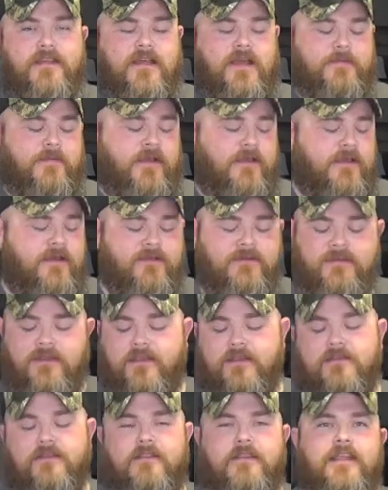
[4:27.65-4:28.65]
I'm not going to tell
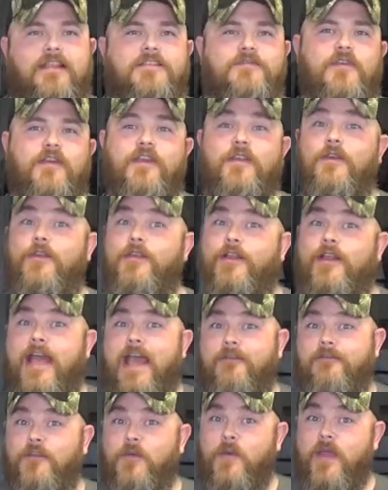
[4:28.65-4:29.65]
you till the next video. You'll
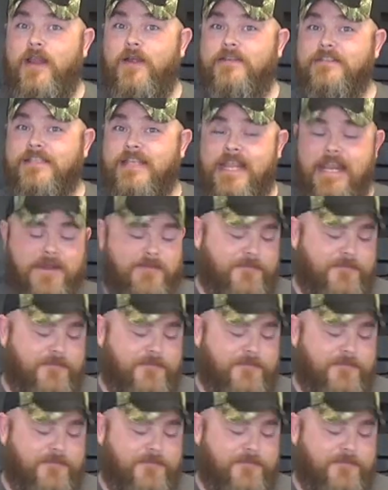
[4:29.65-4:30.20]
have to wait and see.